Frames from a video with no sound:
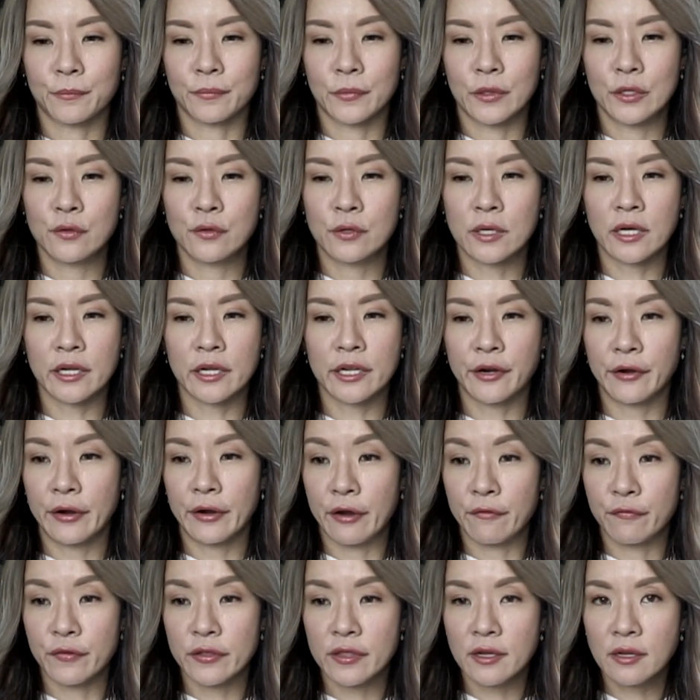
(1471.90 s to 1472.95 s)
you can't carry
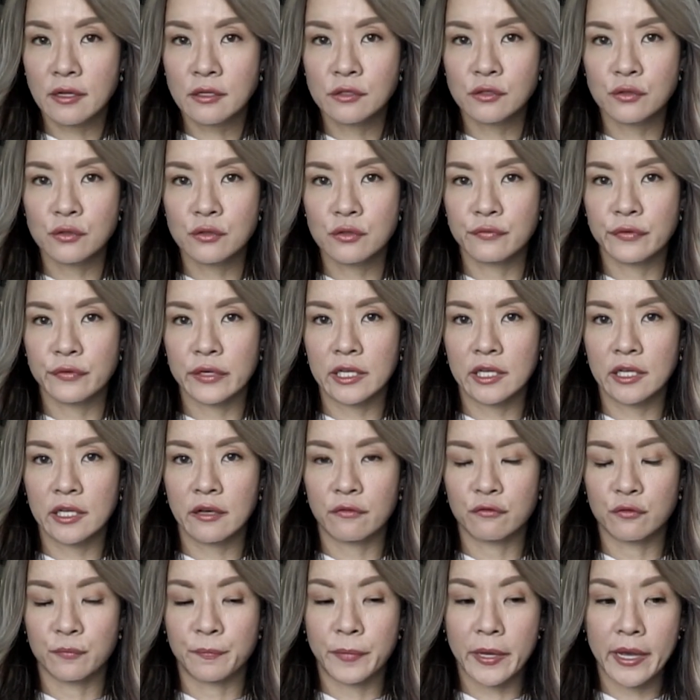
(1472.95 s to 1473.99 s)
everything, so you really
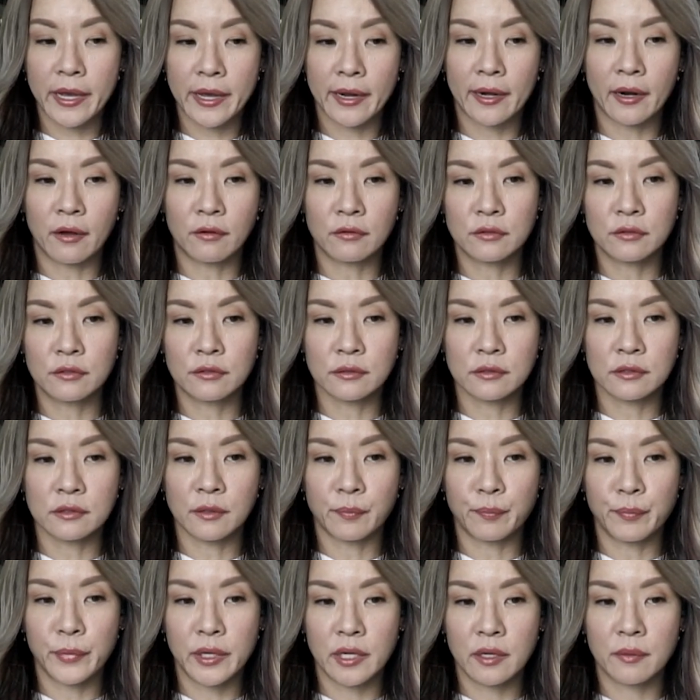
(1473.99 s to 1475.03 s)
have to pare down to the
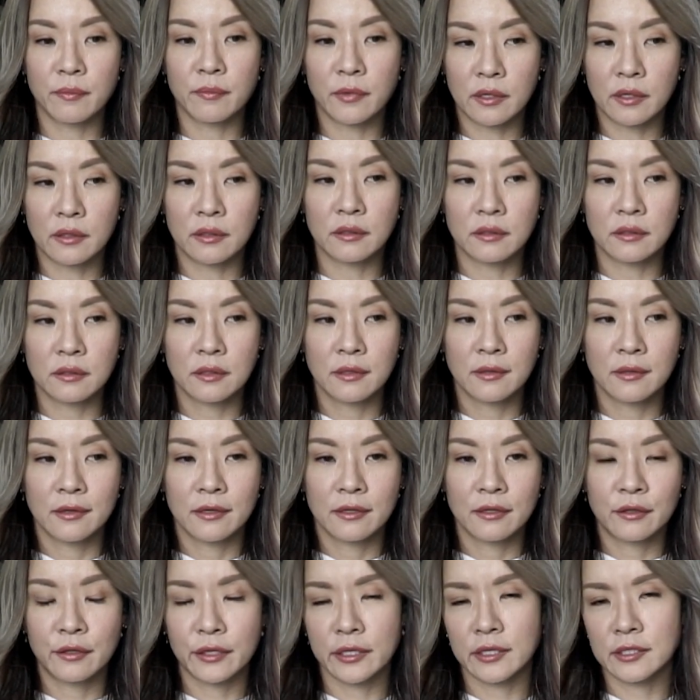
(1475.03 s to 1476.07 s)
minimal
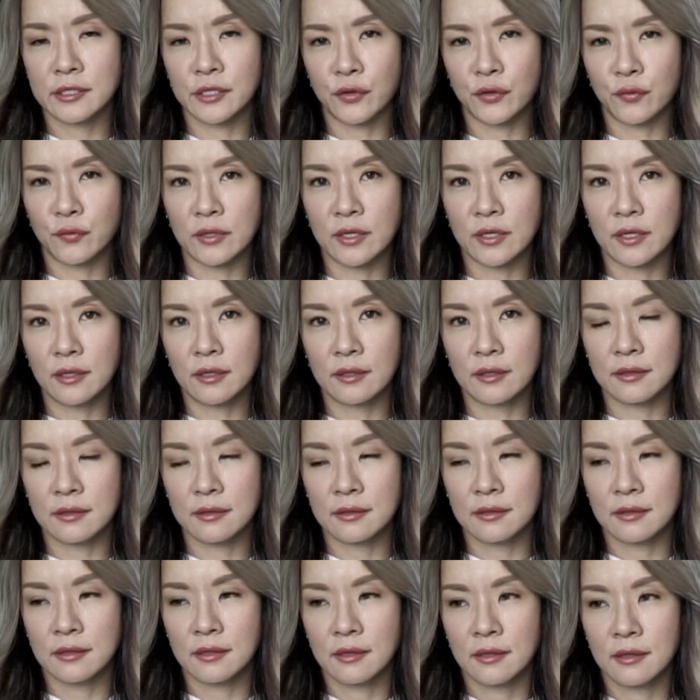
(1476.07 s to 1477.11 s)
things that you need.
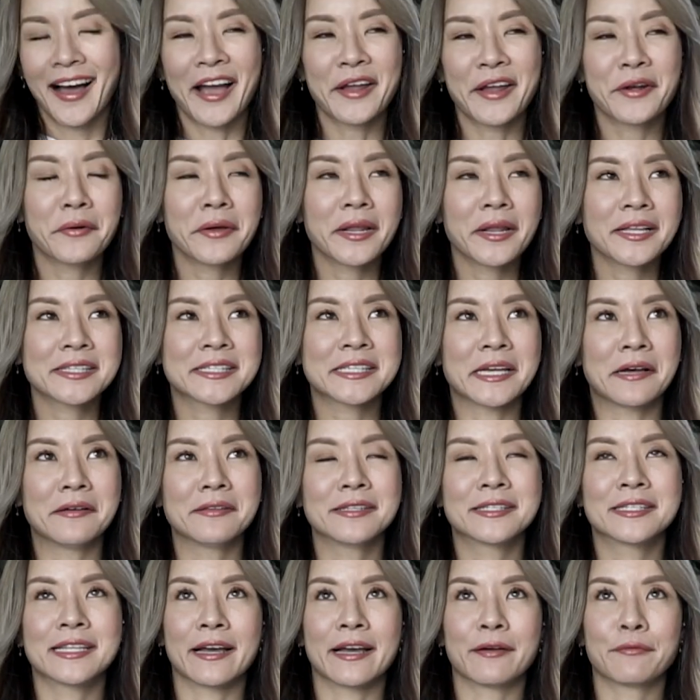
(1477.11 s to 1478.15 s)
I know that
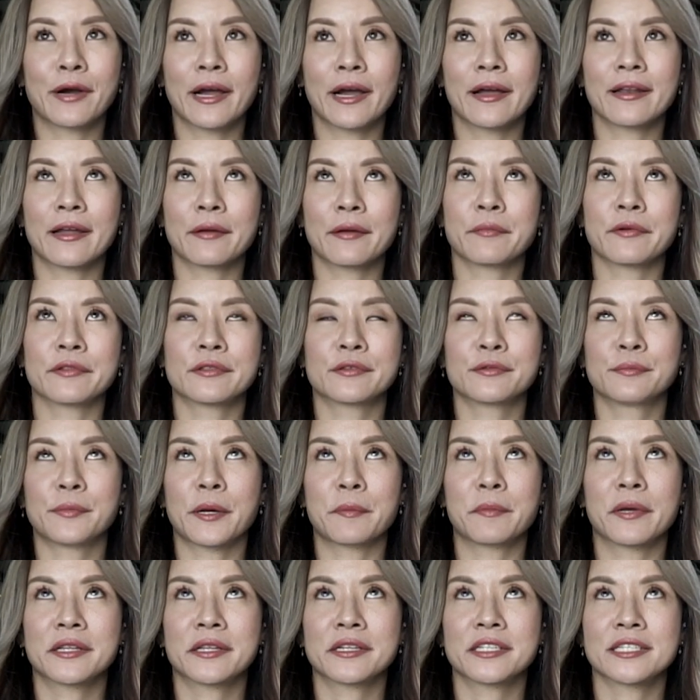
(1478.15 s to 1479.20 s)
sounds like to my
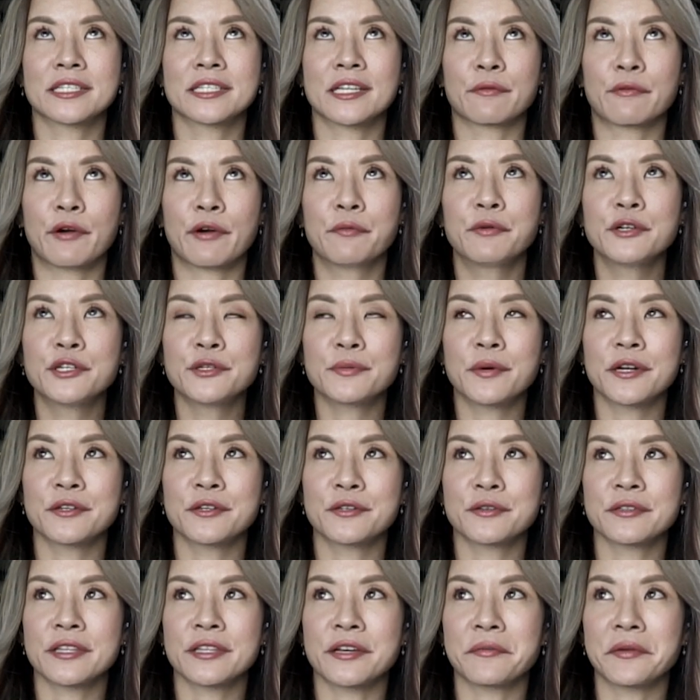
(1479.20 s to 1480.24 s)
mother, she's like, why would you want
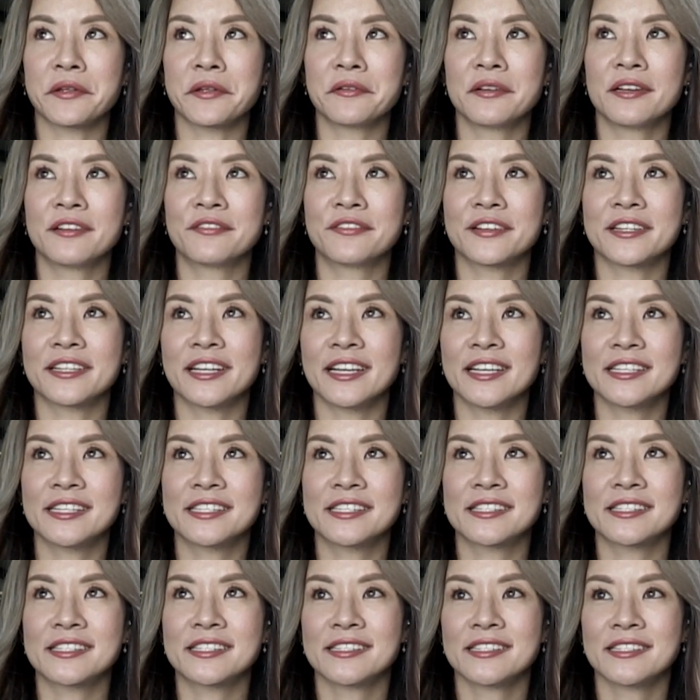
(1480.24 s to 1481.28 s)
to do that when you live a
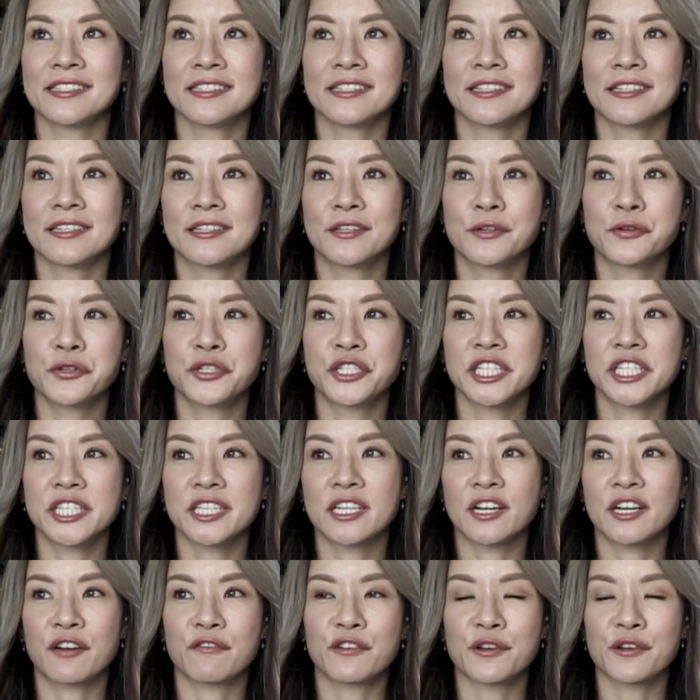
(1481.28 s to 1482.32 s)
nice, cushy,
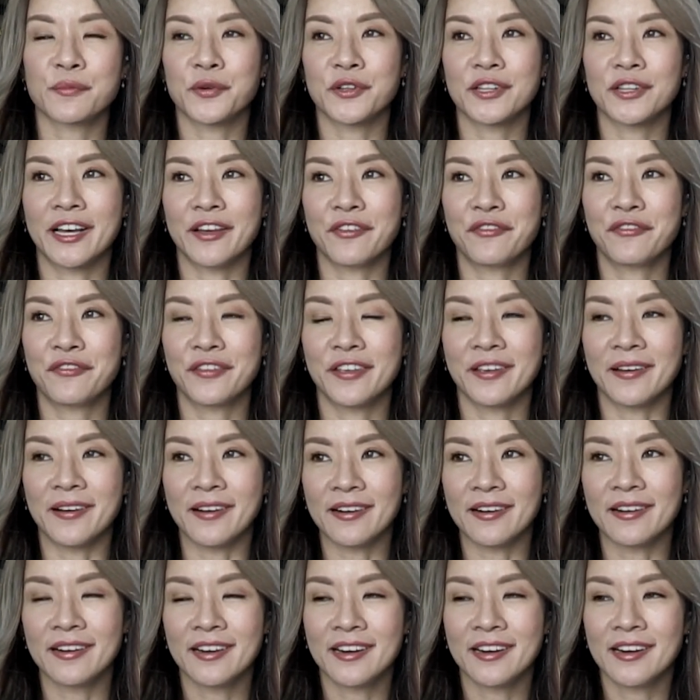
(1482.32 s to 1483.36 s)
comfortable life
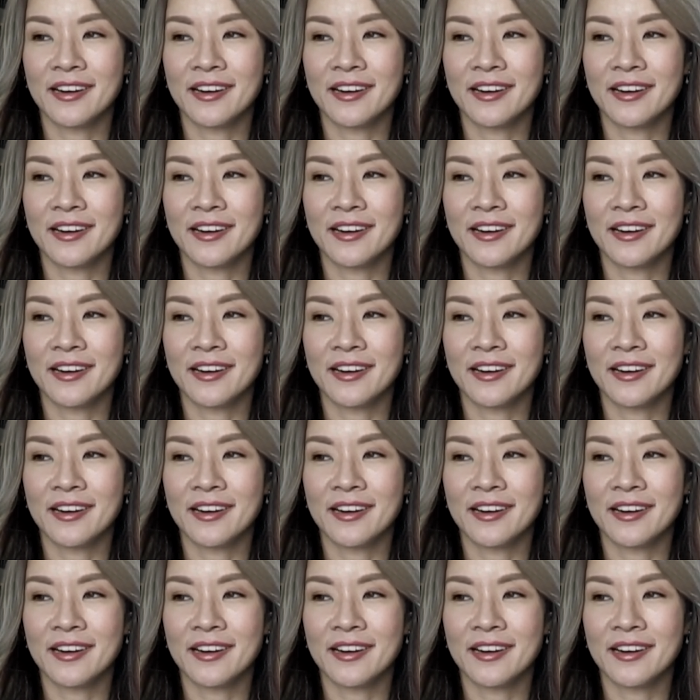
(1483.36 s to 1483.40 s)
here?